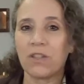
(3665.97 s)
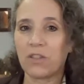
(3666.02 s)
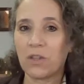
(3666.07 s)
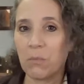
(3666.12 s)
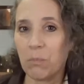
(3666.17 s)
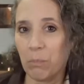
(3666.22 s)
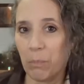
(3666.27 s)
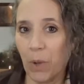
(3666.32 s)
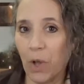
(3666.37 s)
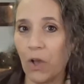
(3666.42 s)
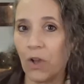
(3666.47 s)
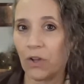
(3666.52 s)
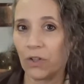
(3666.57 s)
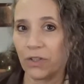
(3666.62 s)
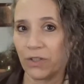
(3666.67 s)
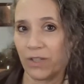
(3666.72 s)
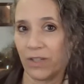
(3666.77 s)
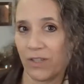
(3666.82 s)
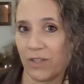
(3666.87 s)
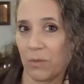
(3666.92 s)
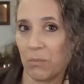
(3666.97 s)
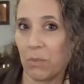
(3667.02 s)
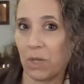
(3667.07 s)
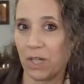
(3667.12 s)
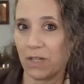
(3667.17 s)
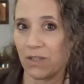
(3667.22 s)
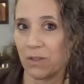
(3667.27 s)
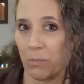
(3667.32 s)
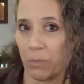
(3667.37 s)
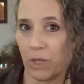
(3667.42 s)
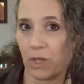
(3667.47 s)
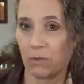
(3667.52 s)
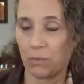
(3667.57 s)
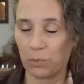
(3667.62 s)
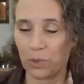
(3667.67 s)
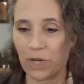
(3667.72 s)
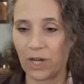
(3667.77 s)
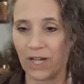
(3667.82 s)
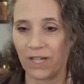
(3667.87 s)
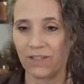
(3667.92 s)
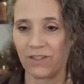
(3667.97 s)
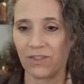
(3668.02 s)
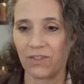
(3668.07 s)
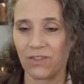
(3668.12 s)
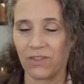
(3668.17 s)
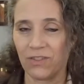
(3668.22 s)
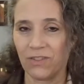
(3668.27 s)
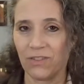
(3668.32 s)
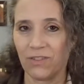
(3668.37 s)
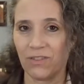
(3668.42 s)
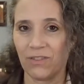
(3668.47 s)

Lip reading: in bulk doesn't mean it's a better price.